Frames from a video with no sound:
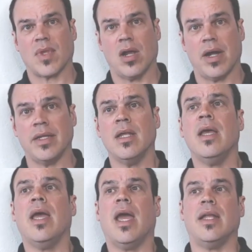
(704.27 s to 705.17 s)
All right.
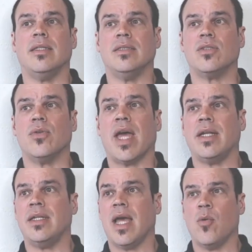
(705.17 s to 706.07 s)
And so
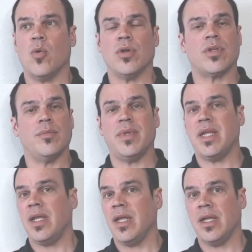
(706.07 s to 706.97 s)
that net worth could
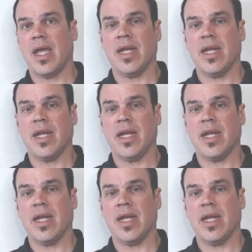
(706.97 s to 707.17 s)
be